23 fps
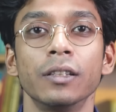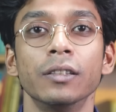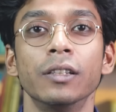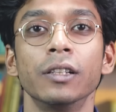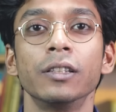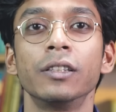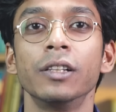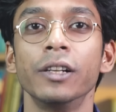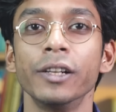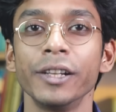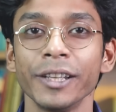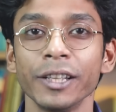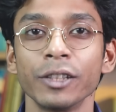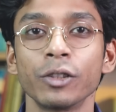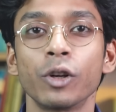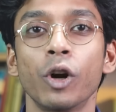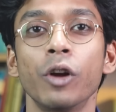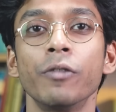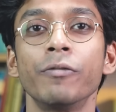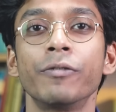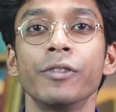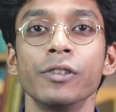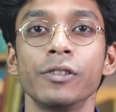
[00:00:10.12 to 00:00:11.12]
The 30th
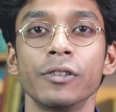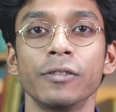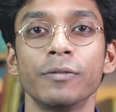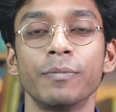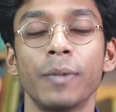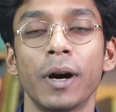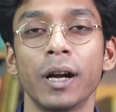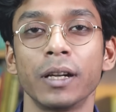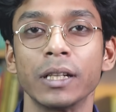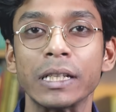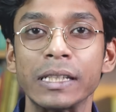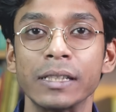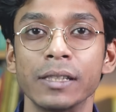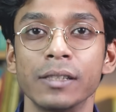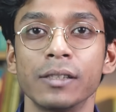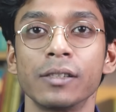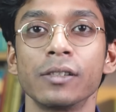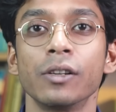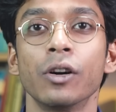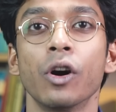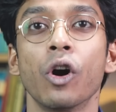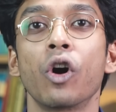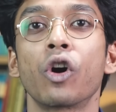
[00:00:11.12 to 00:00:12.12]
Conference of
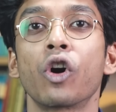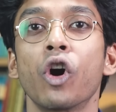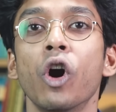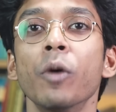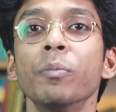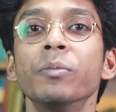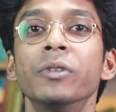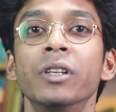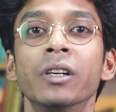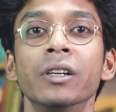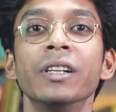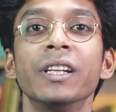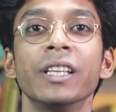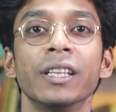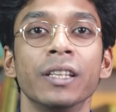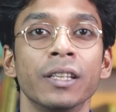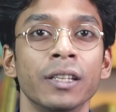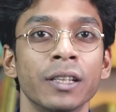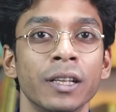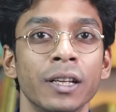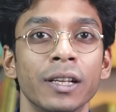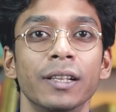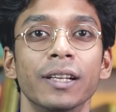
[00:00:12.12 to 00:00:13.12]
Parties, or
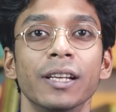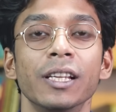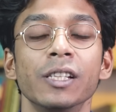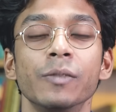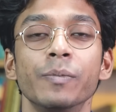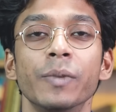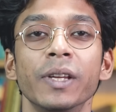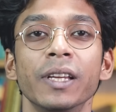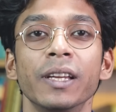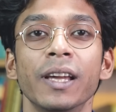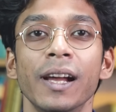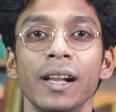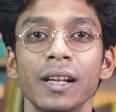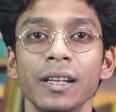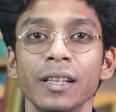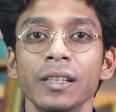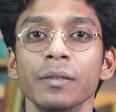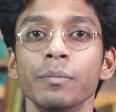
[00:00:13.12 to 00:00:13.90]
COP30, is being held